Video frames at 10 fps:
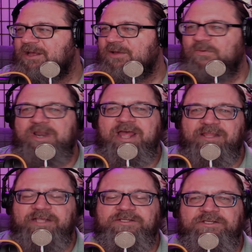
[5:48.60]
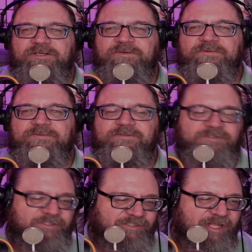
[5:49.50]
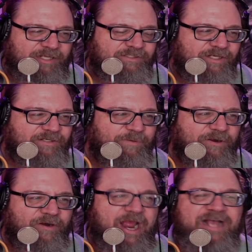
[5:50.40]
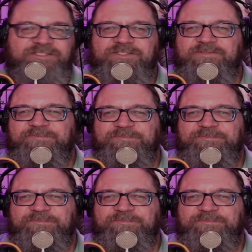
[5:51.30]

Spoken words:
what I like to do is I like to talk about grass.